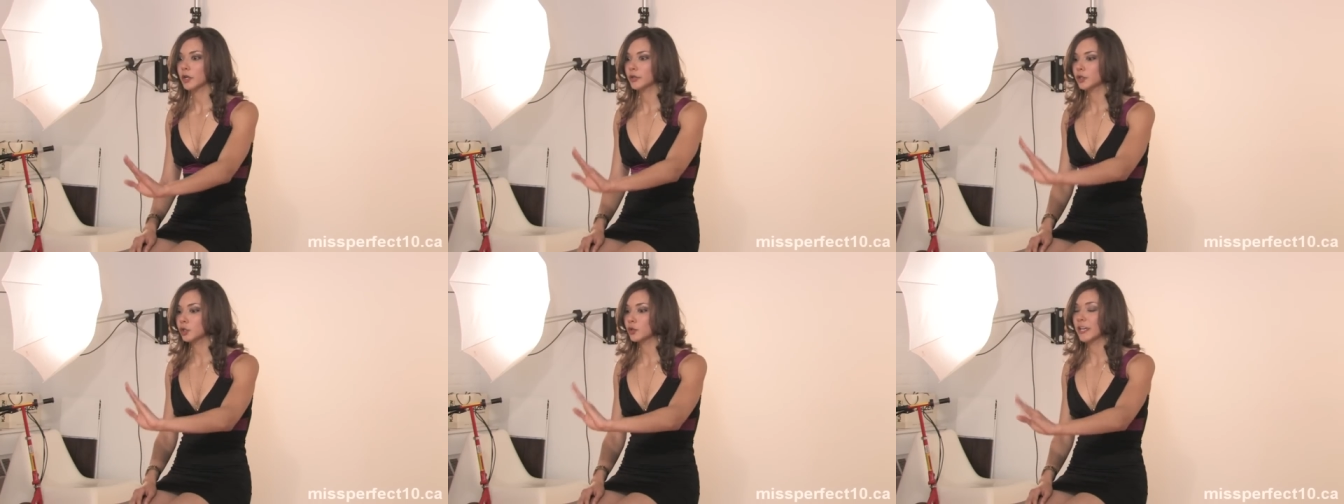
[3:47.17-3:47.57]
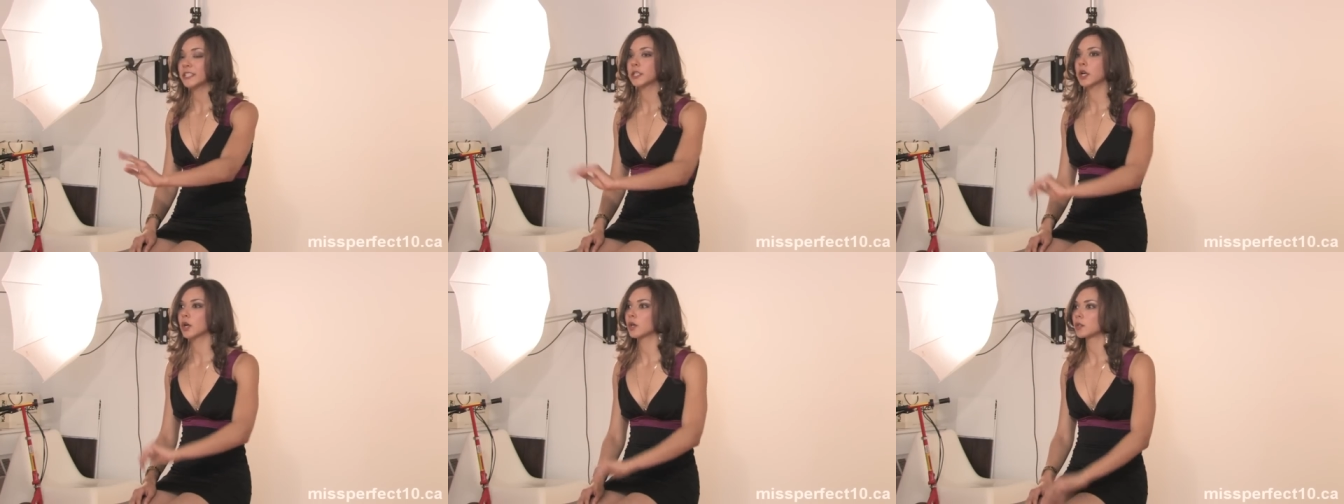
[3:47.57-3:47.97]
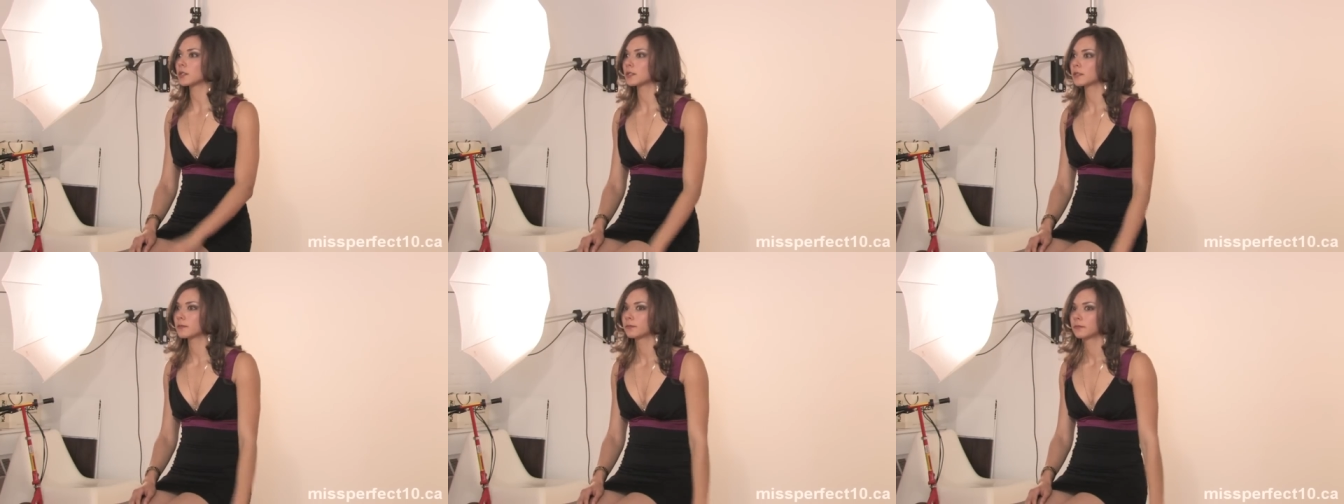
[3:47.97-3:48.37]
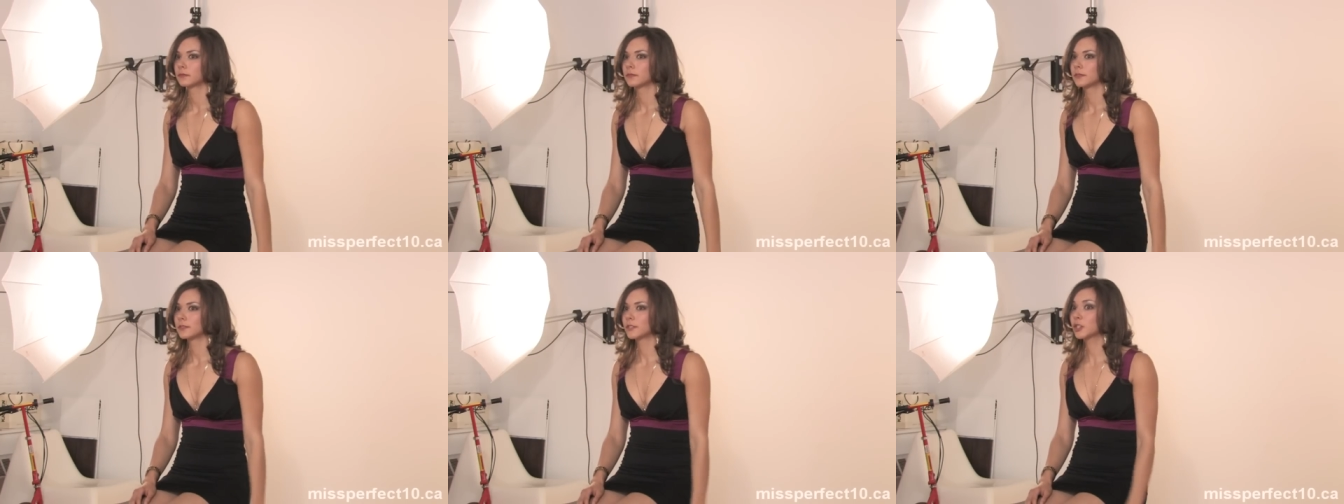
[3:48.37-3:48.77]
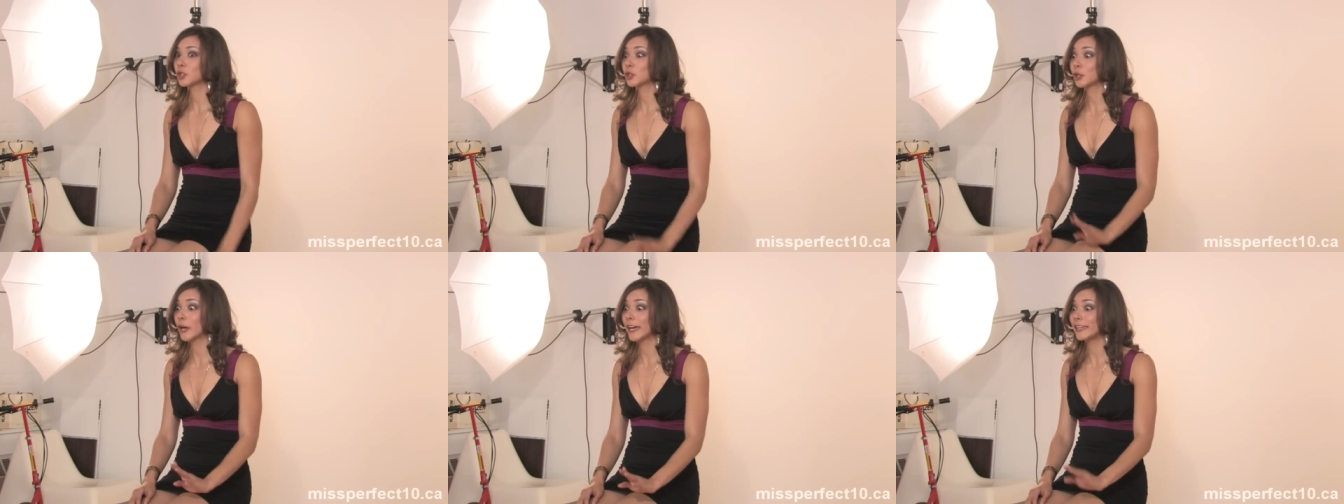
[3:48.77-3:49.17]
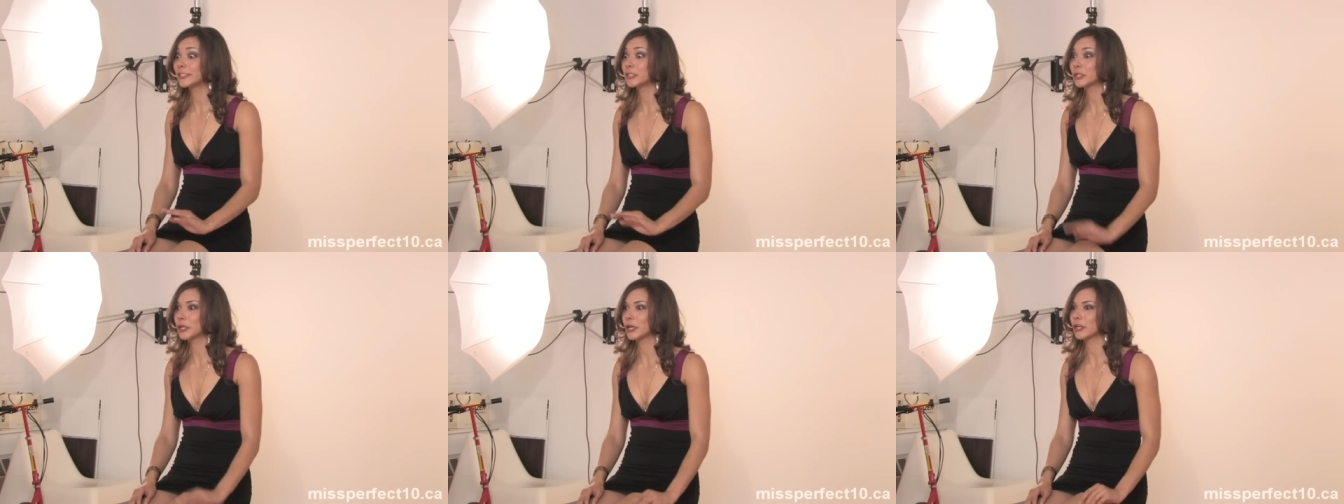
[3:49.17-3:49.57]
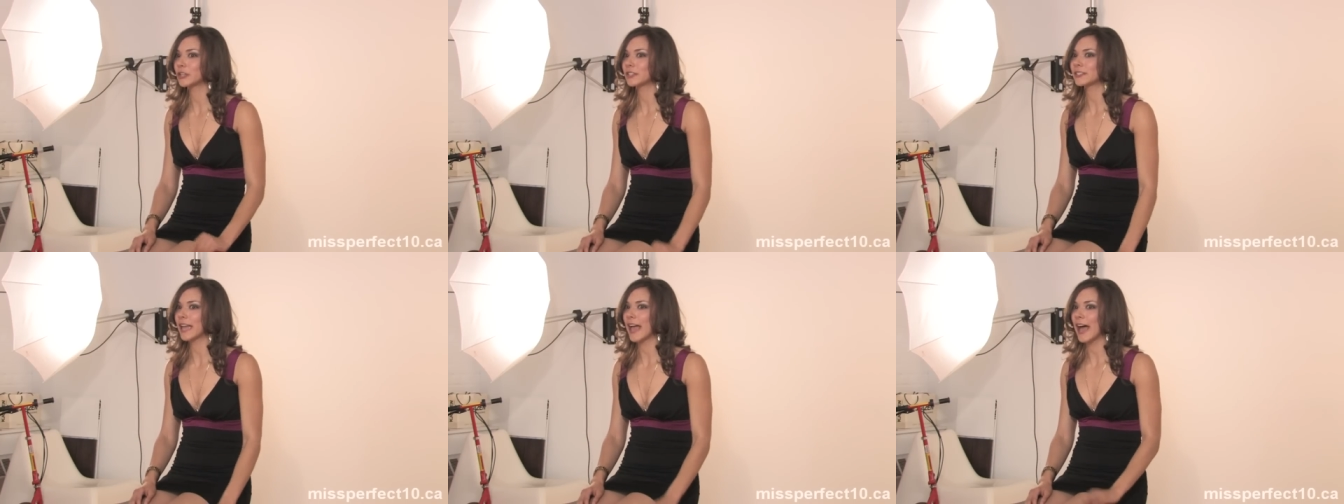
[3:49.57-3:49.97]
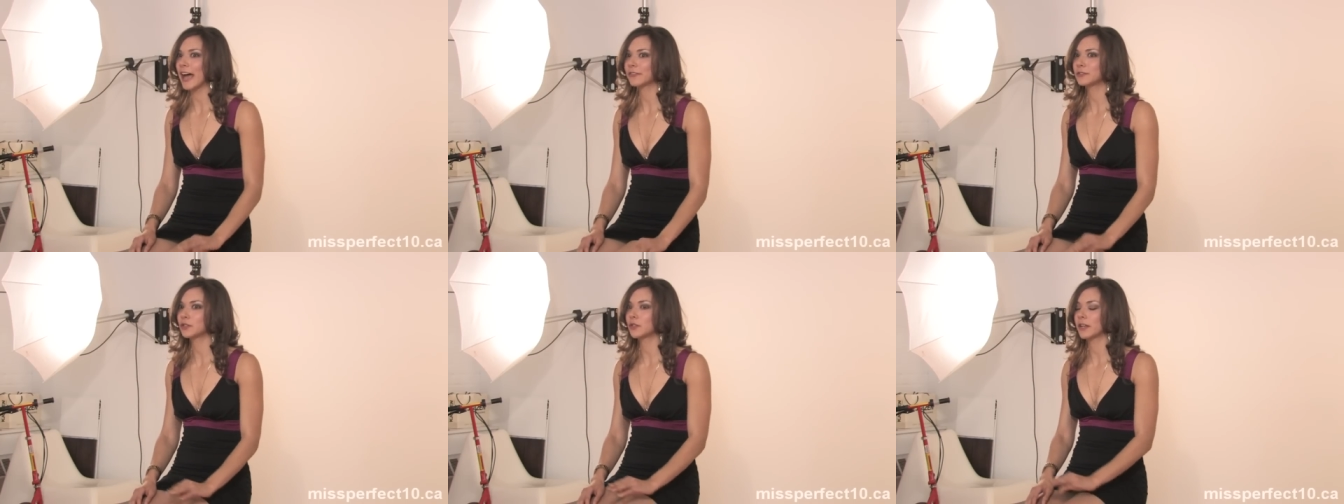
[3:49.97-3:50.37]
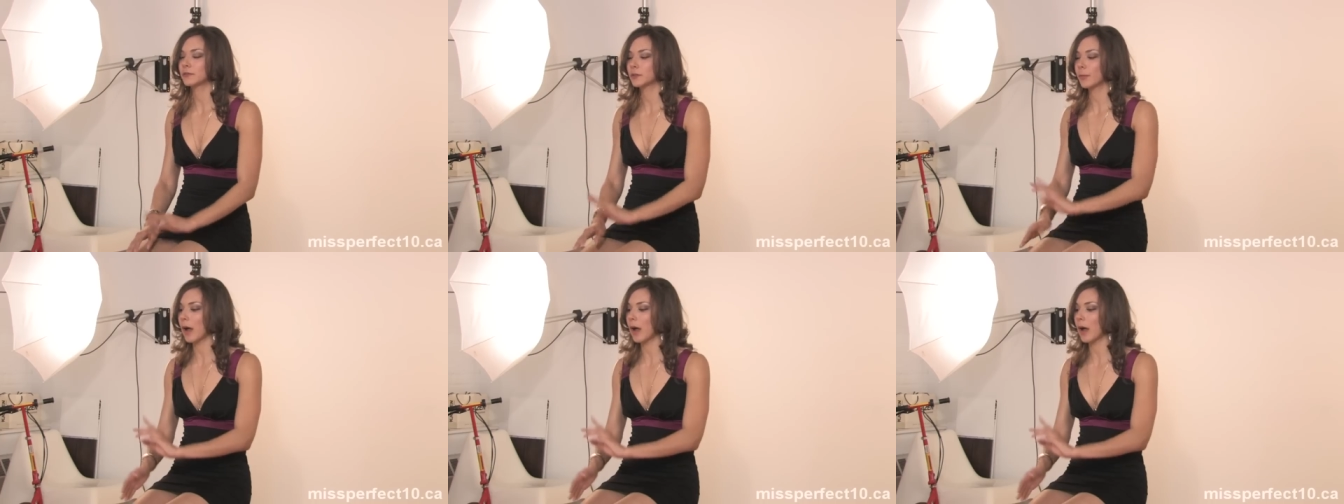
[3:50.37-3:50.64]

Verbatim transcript: straight to kernels, Straight to kernels. I have to.